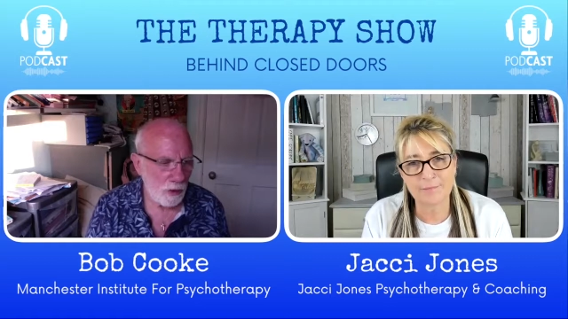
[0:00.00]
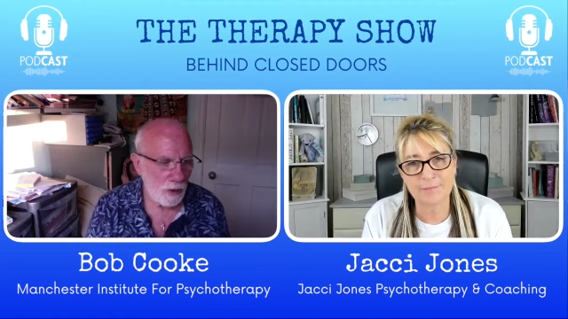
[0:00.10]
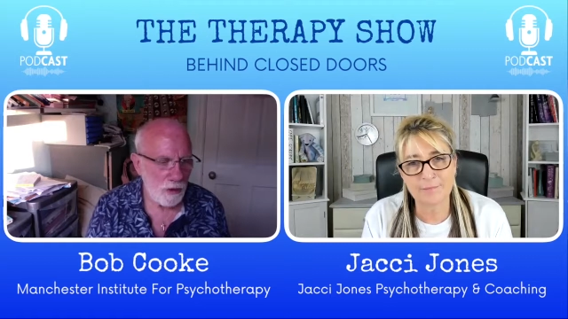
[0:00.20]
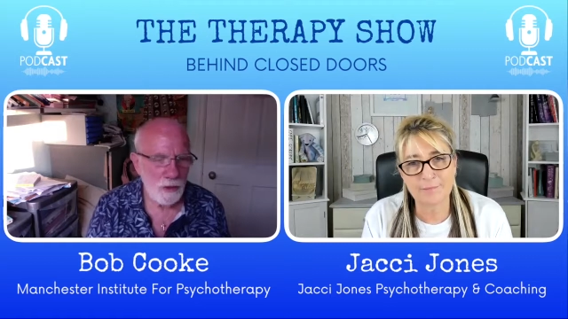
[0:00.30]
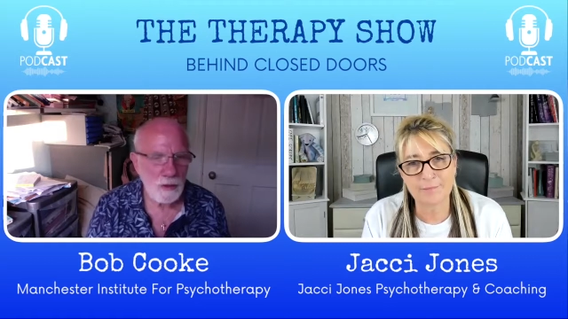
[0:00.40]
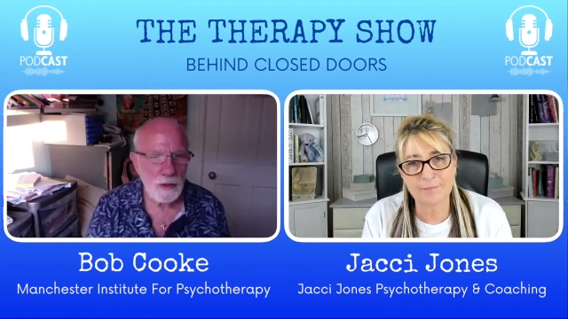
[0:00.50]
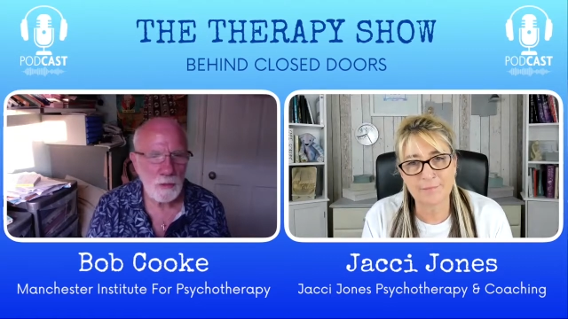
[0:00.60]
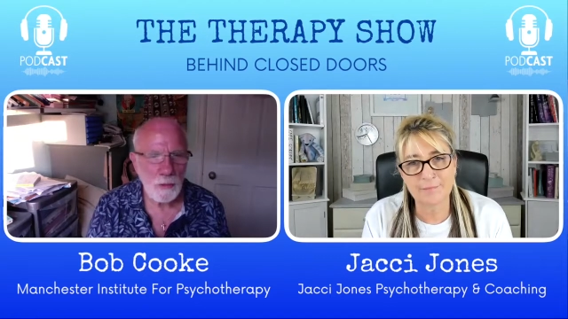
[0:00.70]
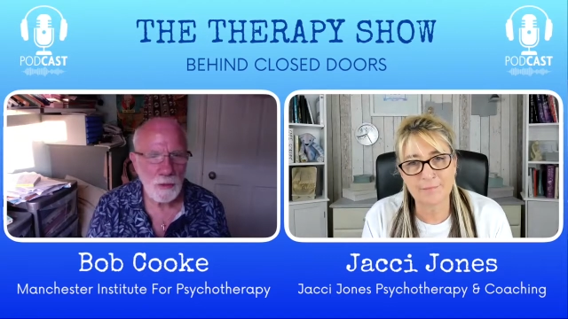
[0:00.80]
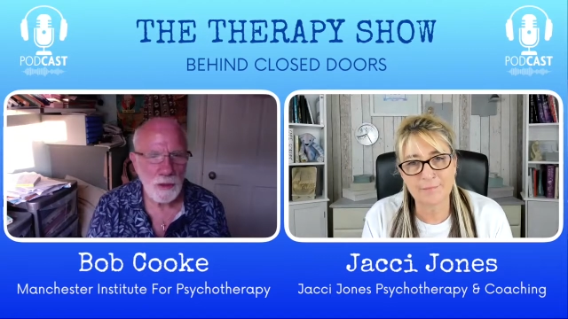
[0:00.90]
Speaker 1: is usually
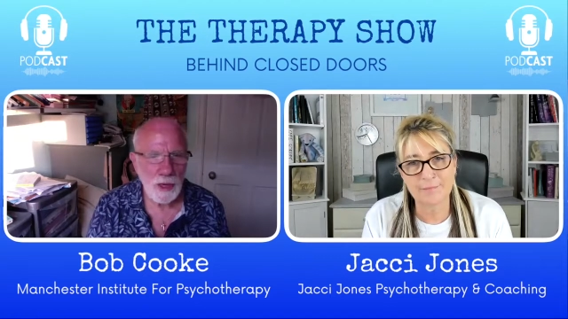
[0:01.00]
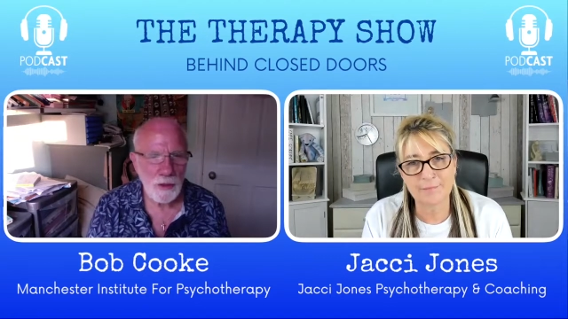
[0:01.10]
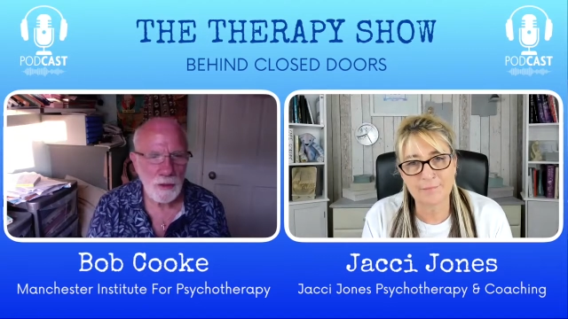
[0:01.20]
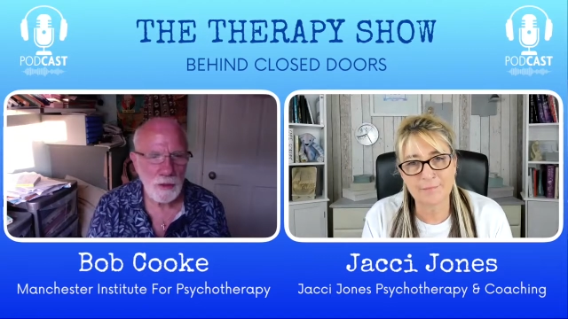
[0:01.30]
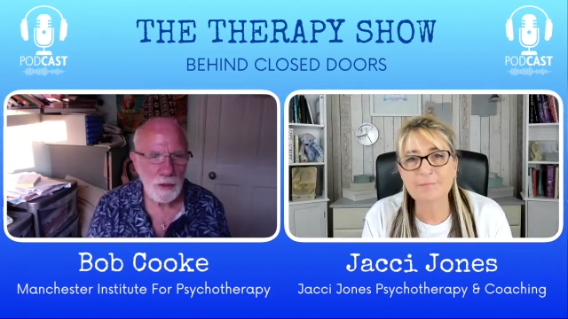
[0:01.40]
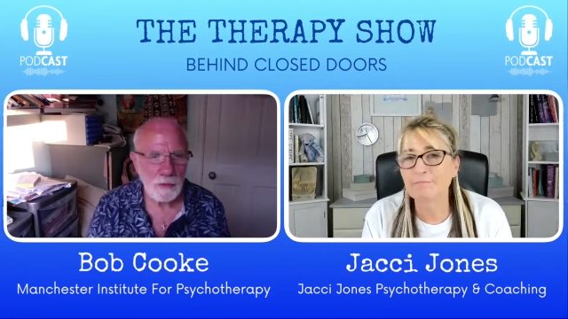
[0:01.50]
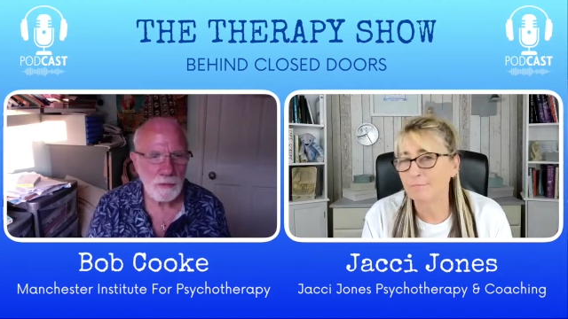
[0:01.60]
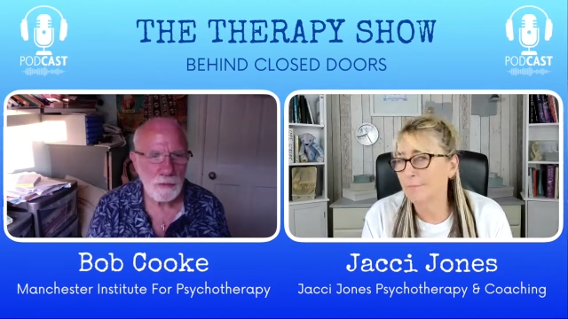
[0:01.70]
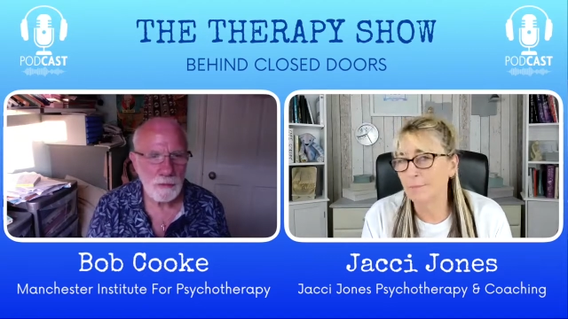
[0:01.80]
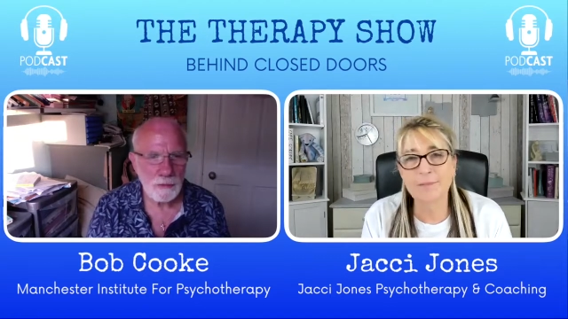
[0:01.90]
more scared than you.
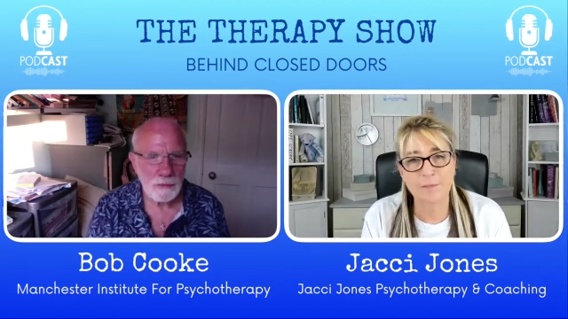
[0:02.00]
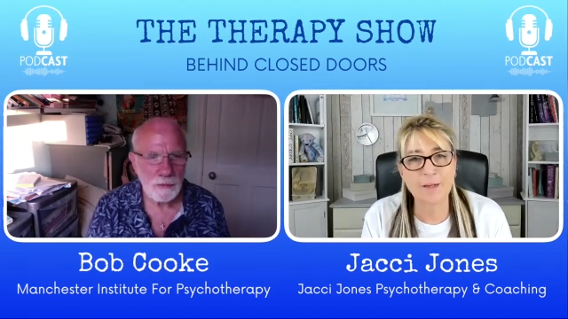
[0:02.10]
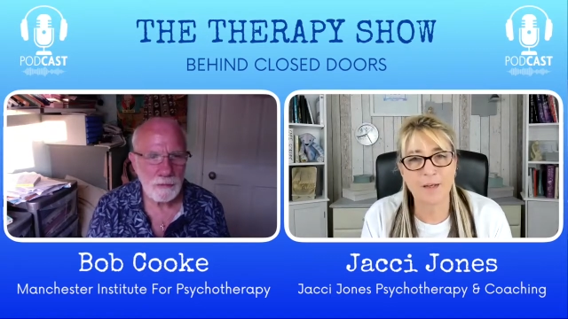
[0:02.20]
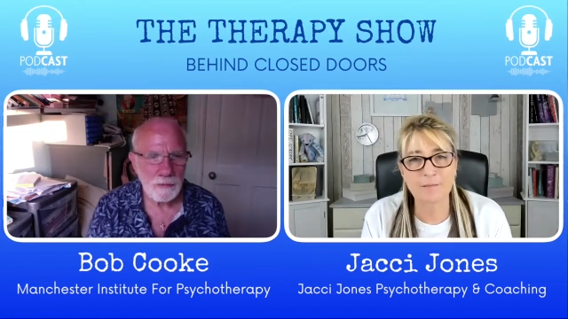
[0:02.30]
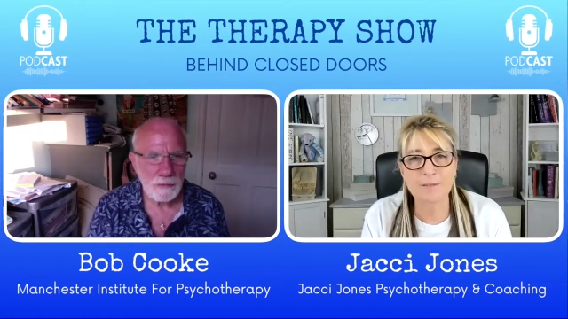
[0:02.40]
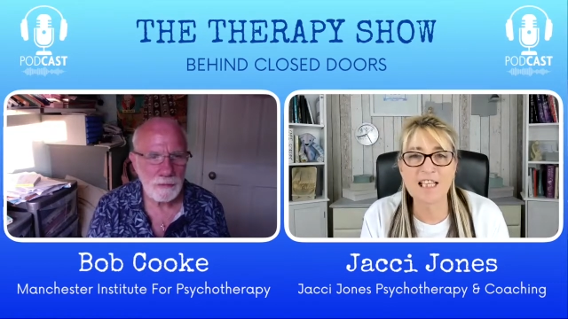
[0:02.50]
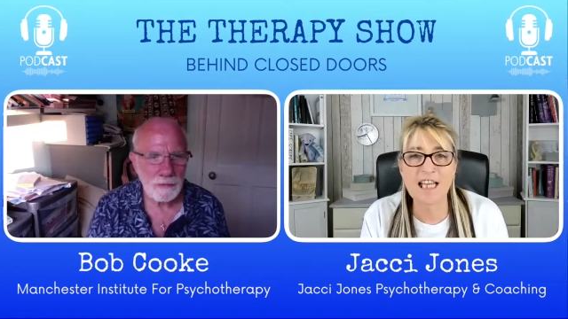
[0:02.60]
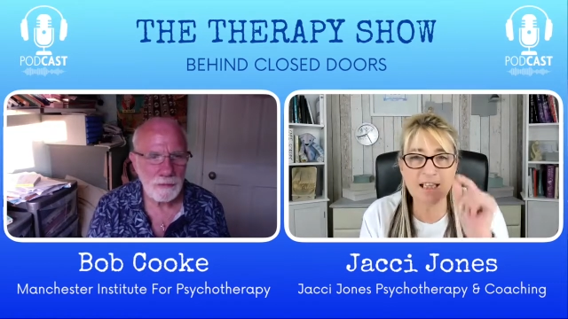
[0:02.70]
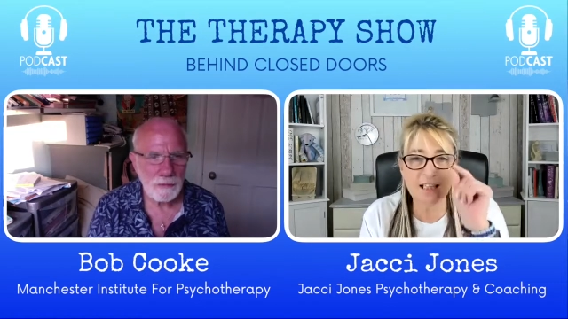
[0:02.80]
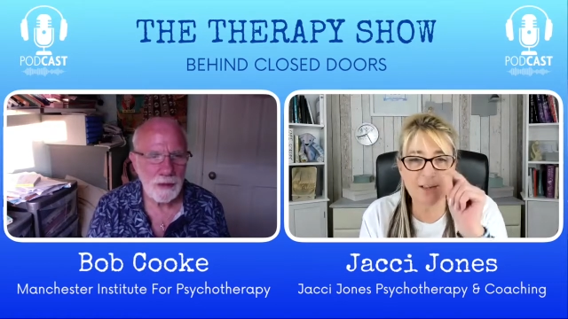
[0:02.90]

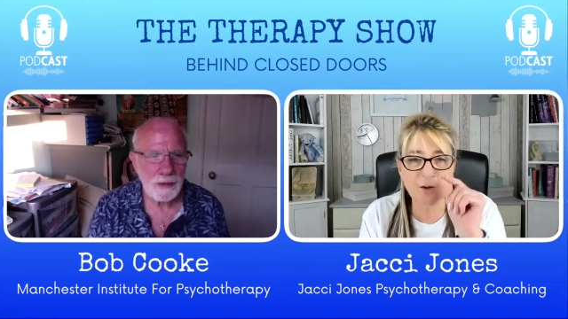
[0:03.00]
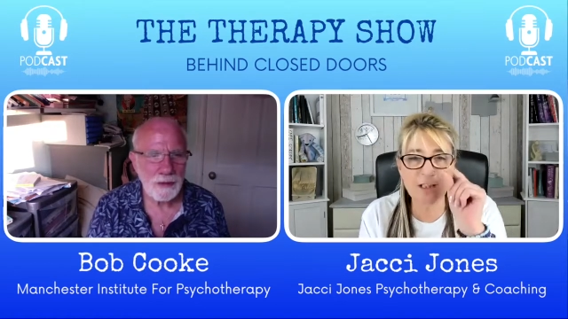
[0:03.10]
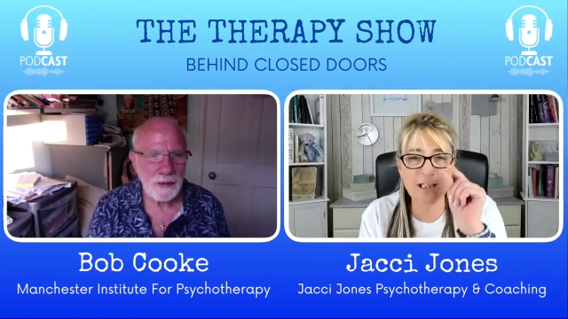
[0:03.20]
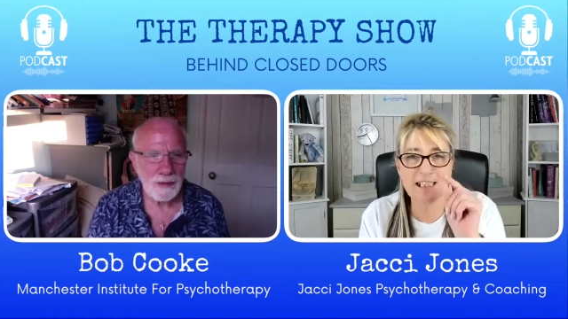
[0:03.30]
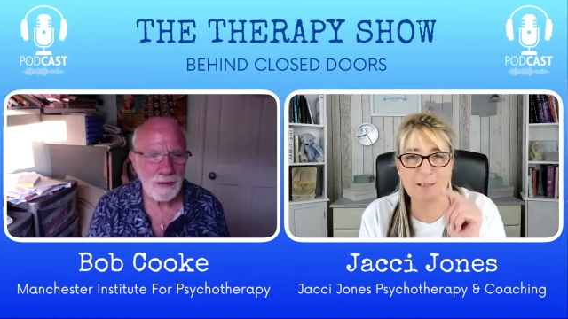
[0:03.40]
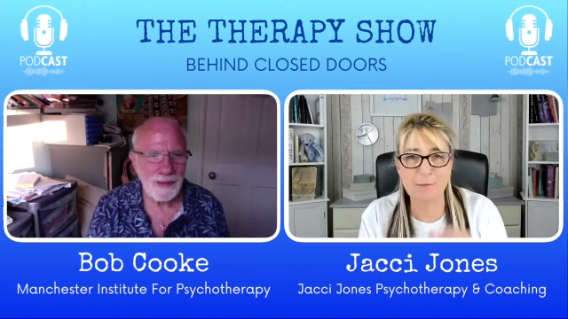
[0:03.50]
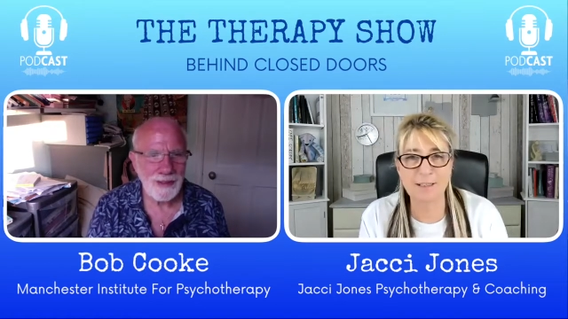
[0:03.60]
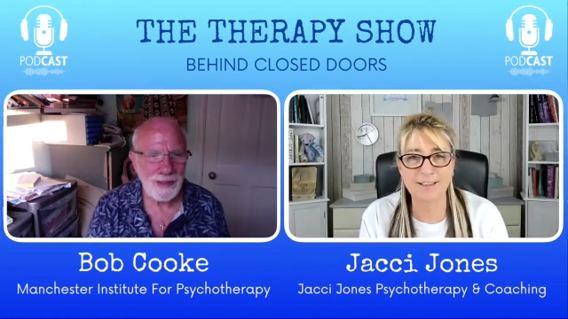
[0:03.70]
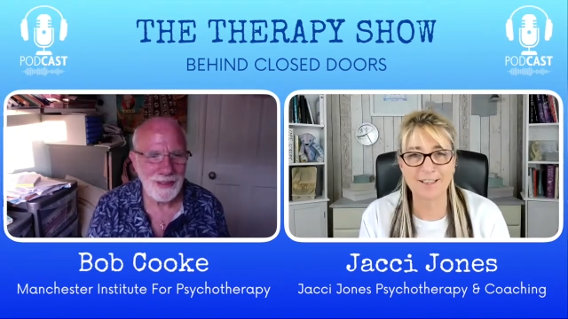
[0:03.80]
Speaker 2: Slightly, only a little bit.